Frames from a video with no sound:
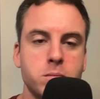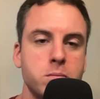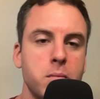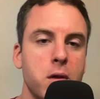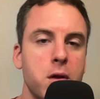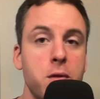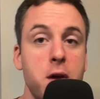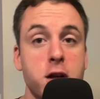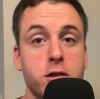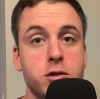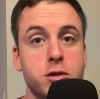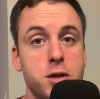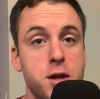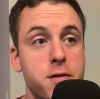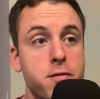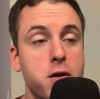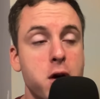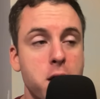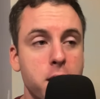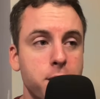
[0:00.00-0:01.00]
They had Steve
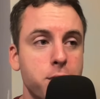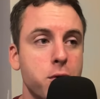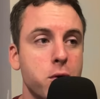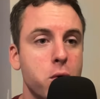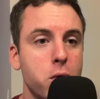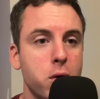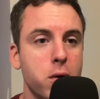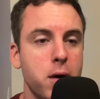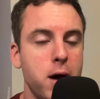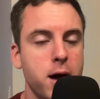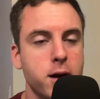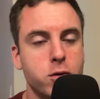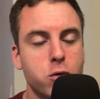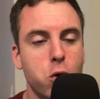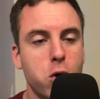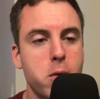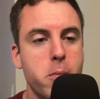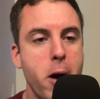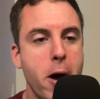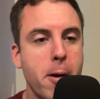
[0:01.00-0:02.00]
Young at
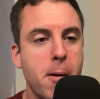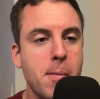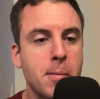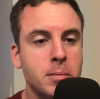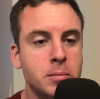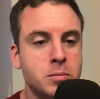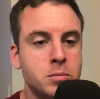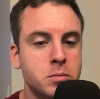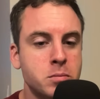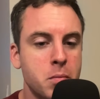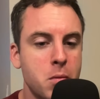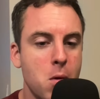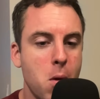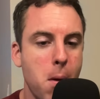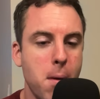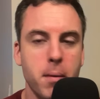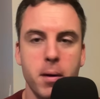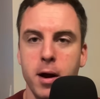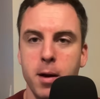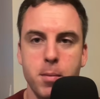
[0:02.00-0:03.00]
quarterback.
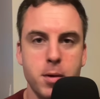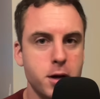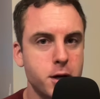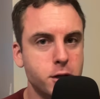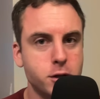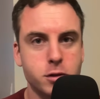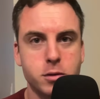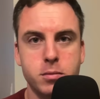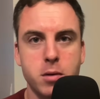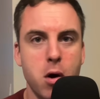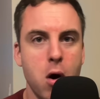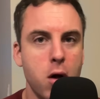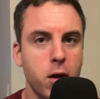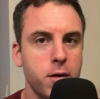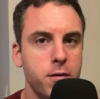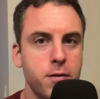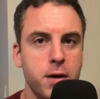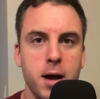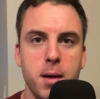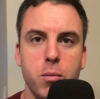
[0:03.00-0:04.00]
I mean, he's Hall of
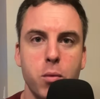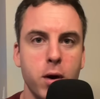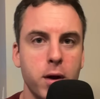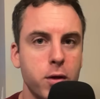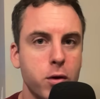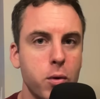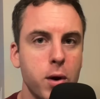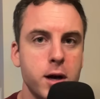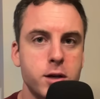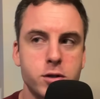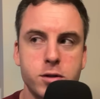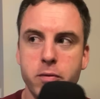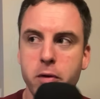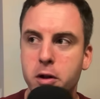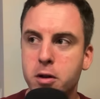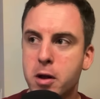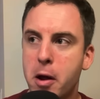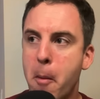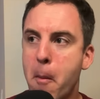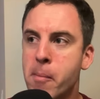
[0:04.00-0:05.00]
Fame, one of the greatest of all
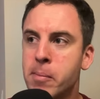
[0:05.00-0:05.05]
time.